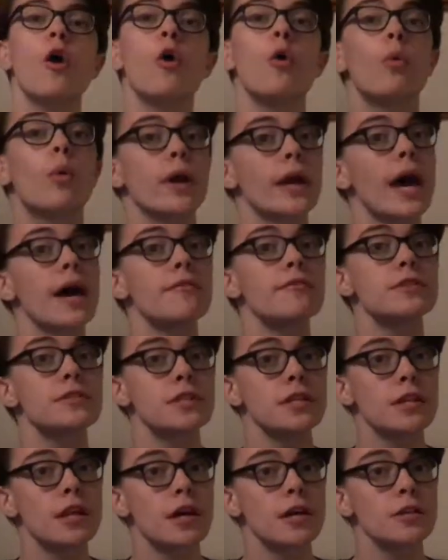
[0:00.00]
What
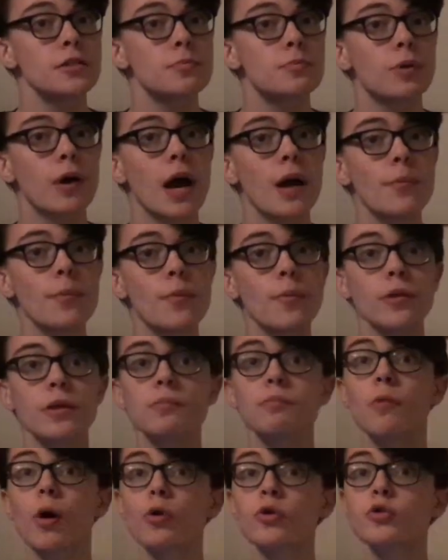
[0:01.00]
Avicenna is probably
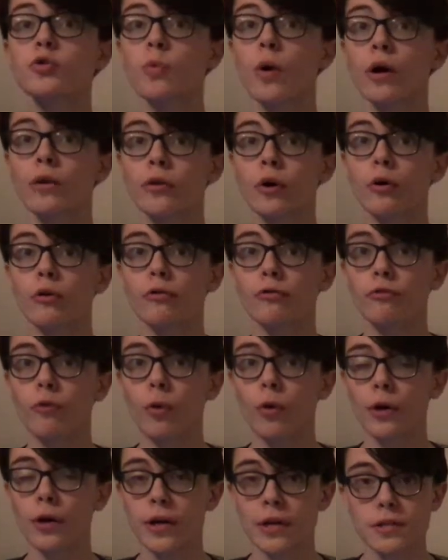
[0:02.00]
most well known
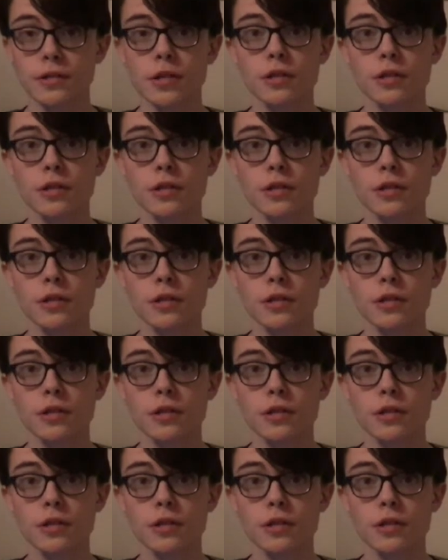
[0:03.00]
for is